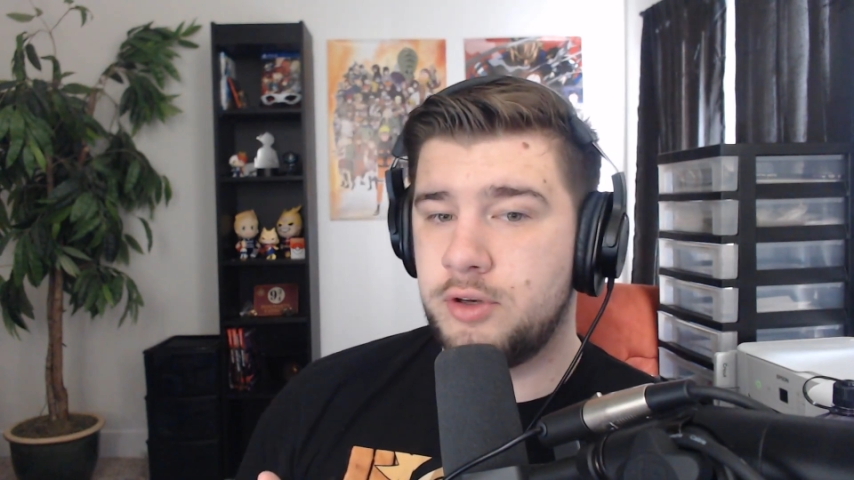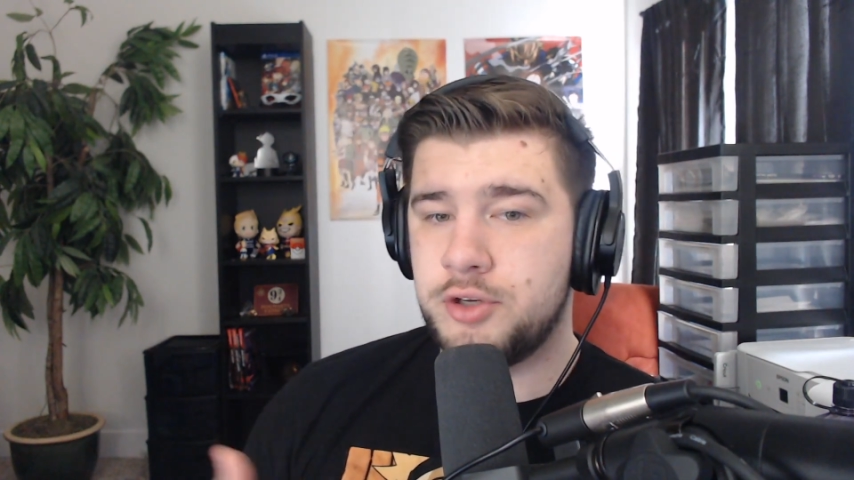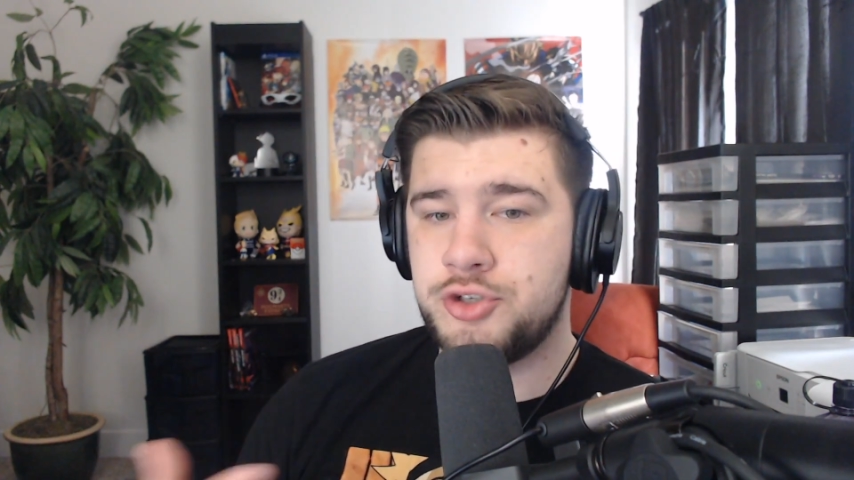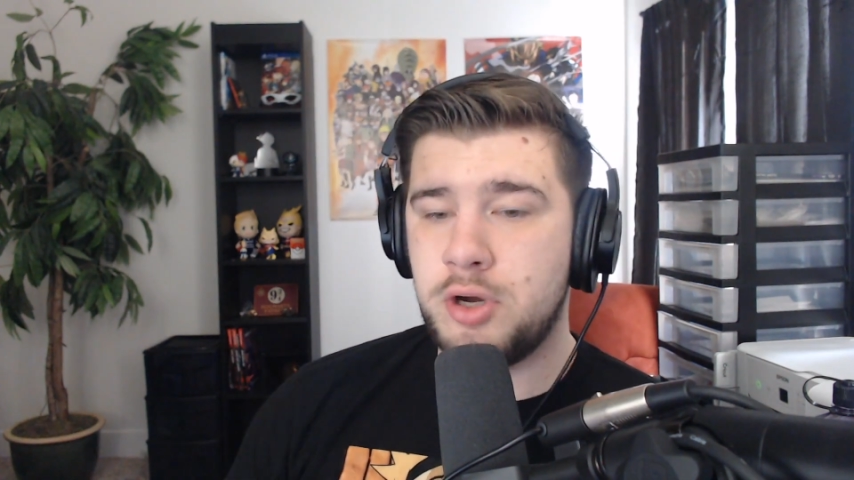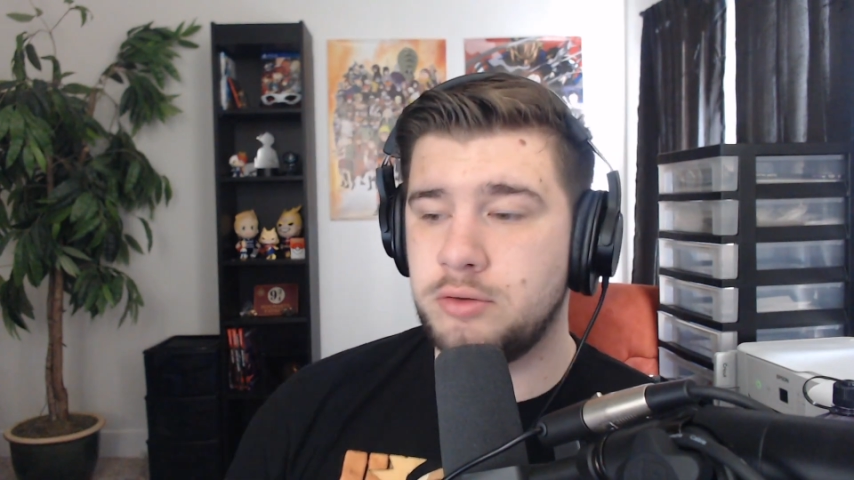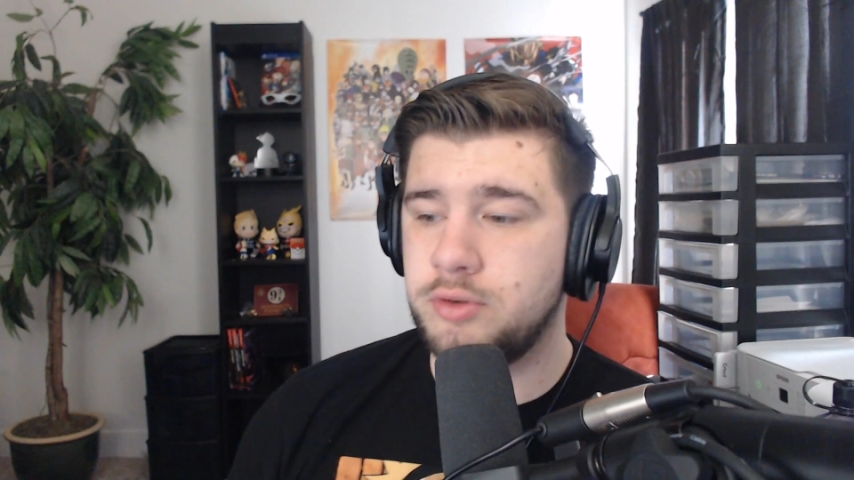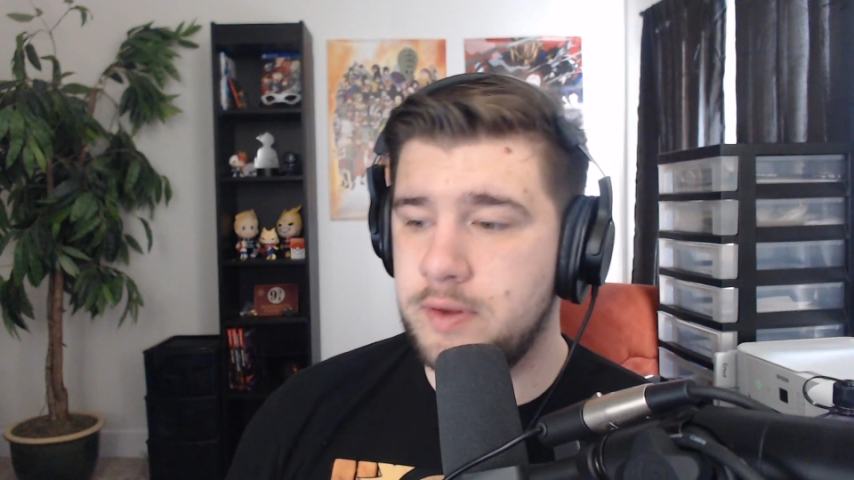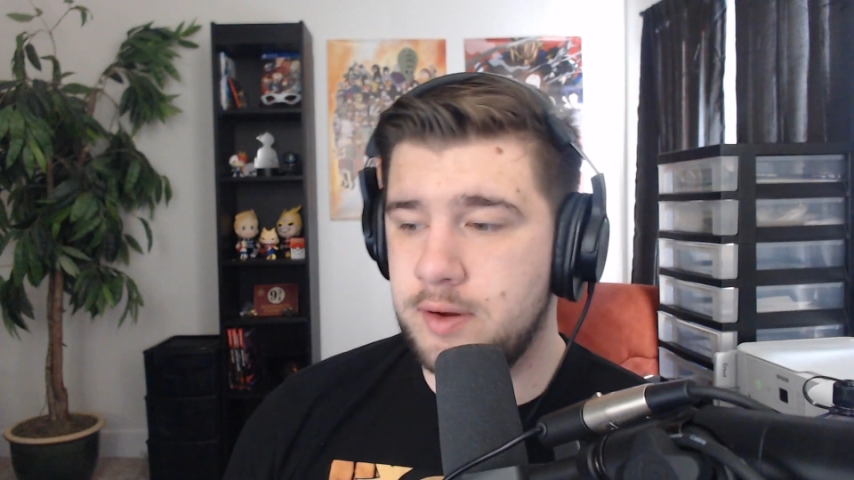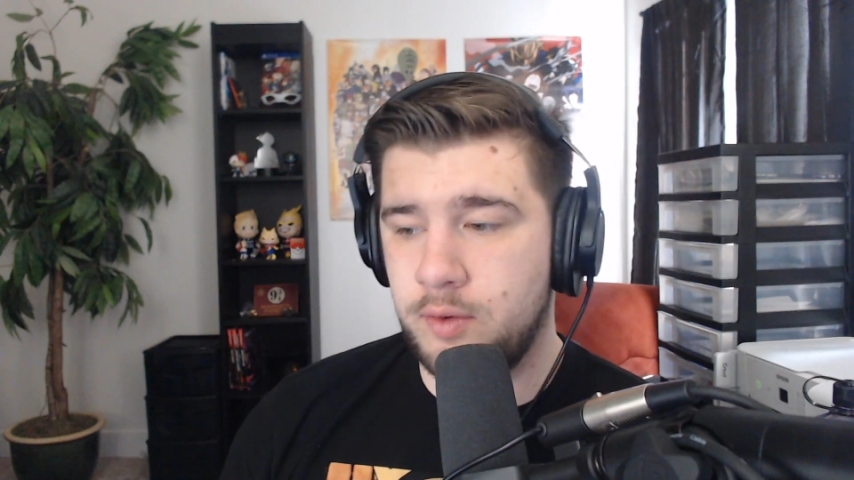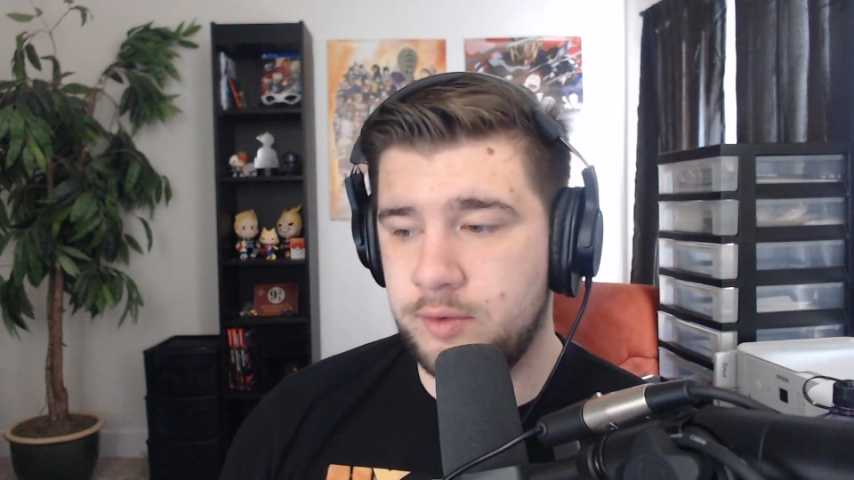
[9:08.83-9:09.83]
to Shoto
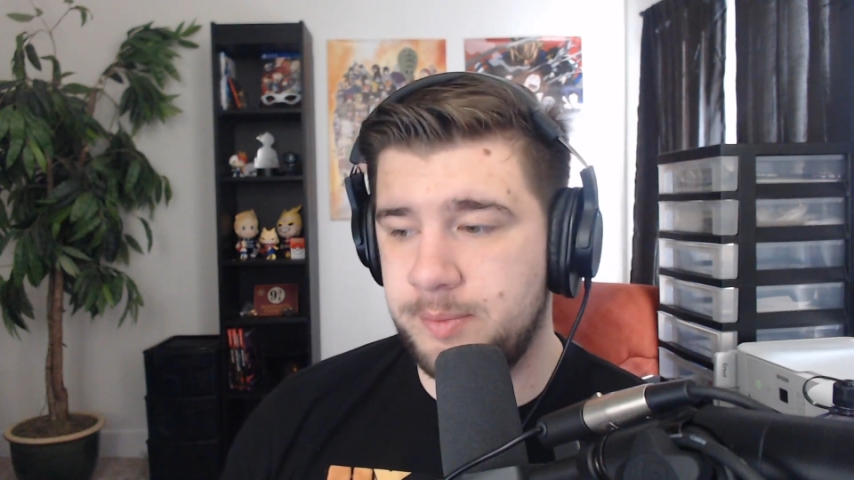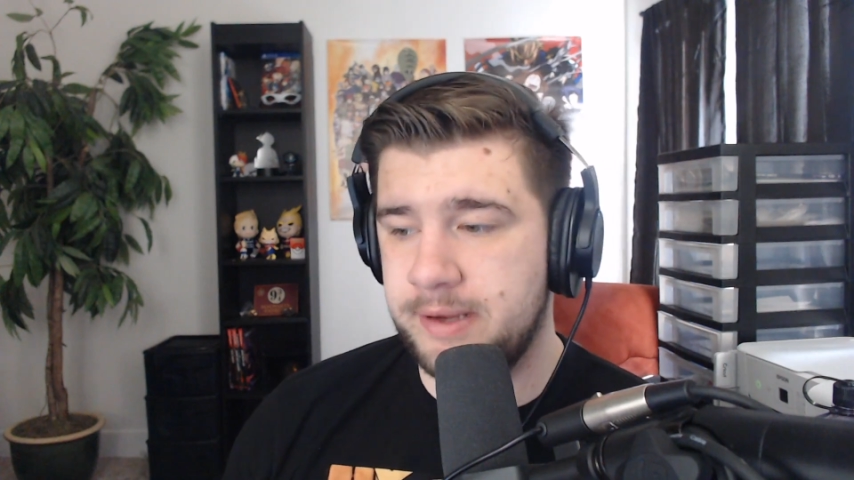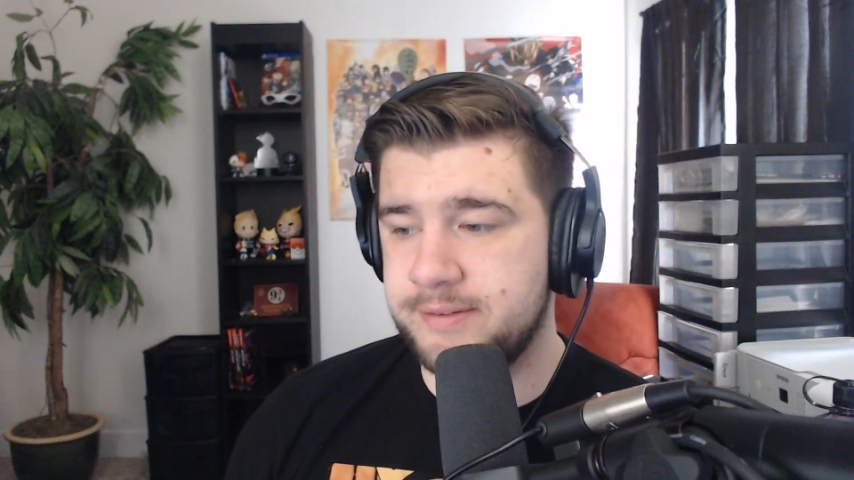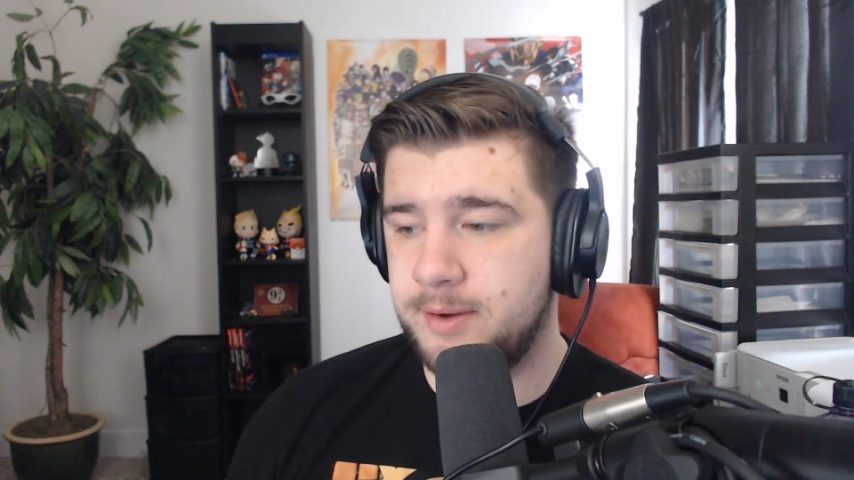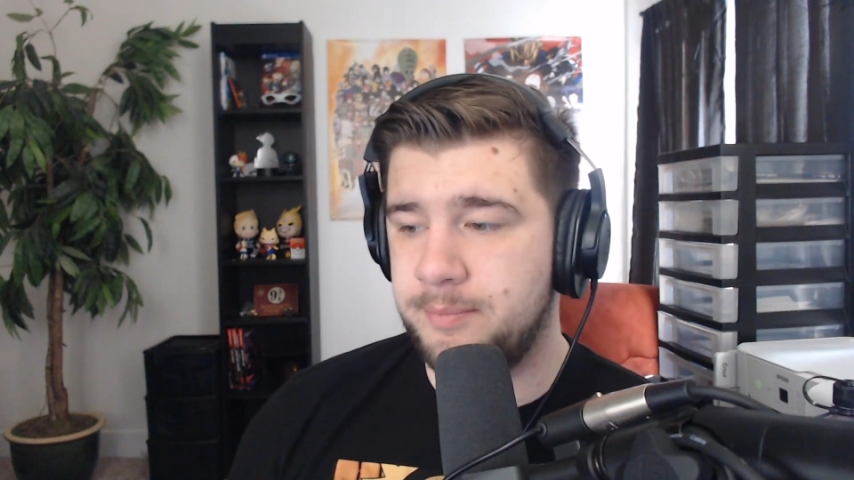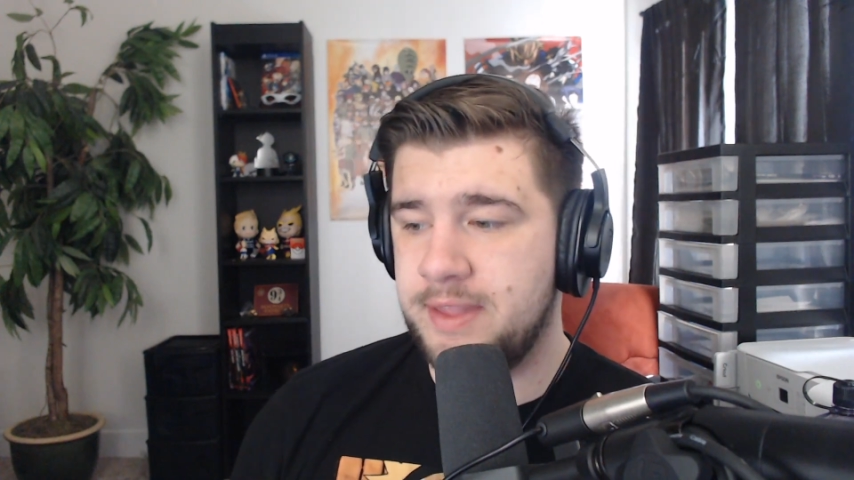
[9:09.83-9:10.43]
here, who speaks up,